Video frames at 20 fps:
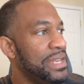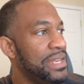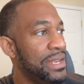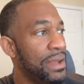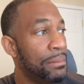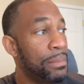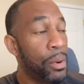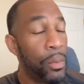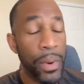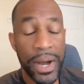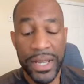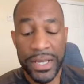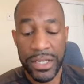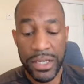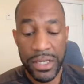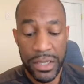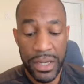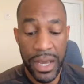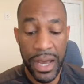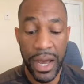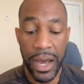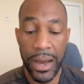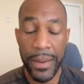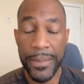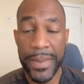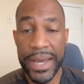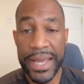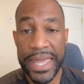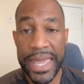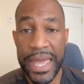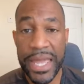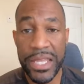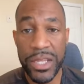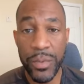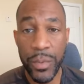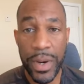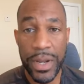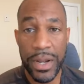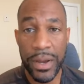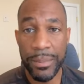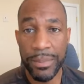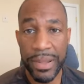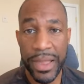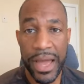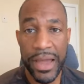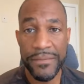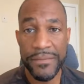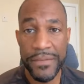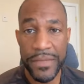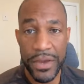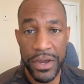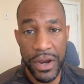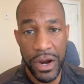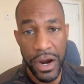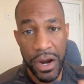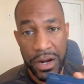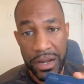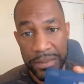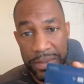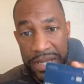Number one, um, again, you want to apply for the card.